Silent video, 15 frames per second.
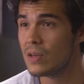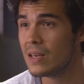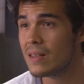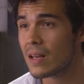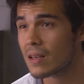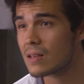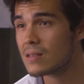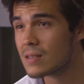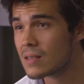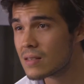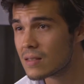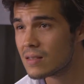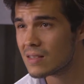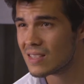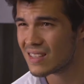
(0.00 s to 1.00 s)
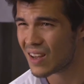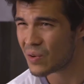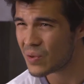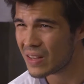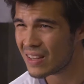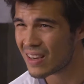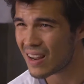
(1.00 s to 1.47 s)
you need that consistency, that
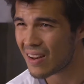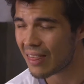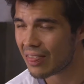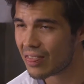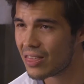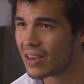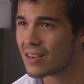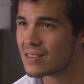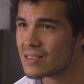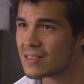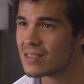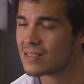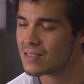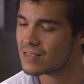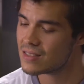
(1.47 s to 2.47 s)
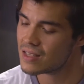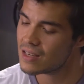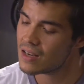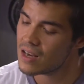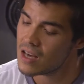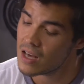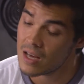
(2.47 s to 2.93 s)
really kind of thick consistency,